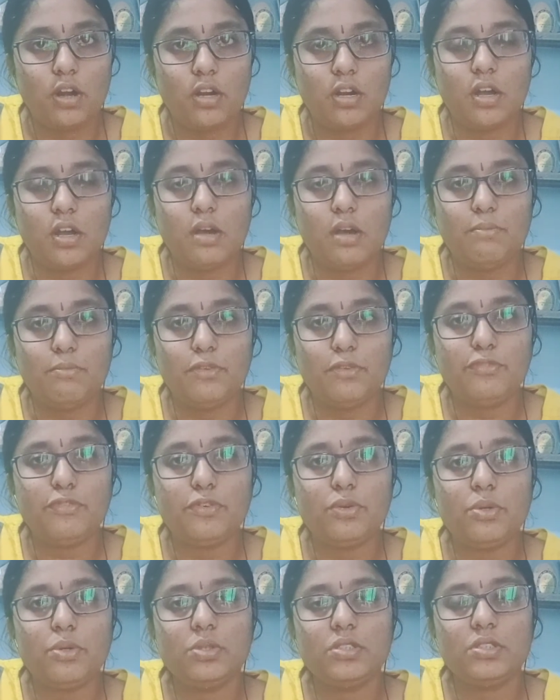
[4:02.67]
before
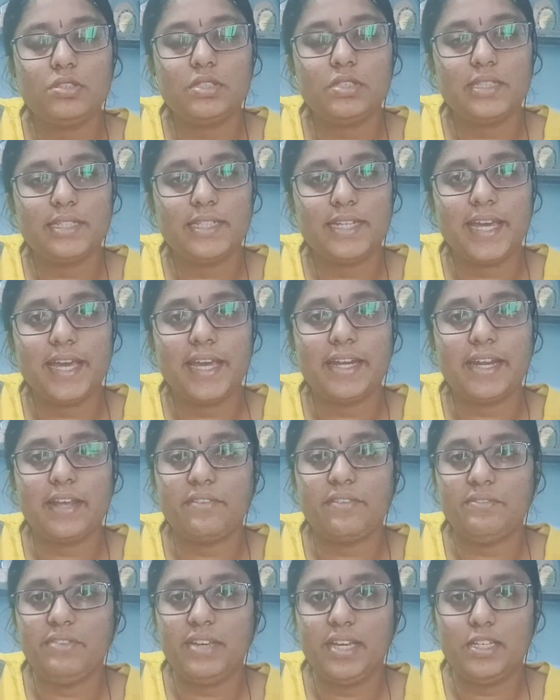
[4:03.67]
30
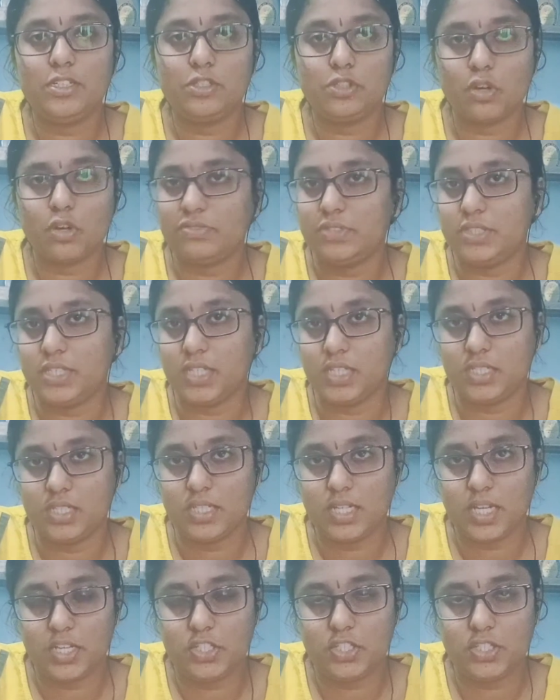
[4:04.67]
weeks of
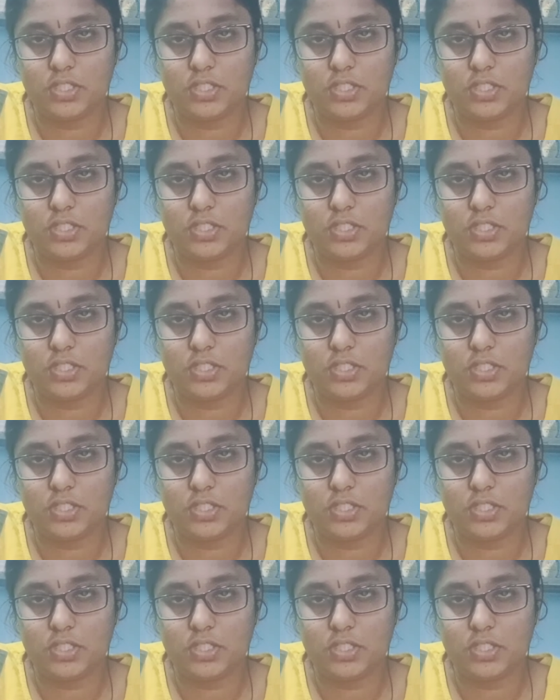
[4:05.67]
gestation,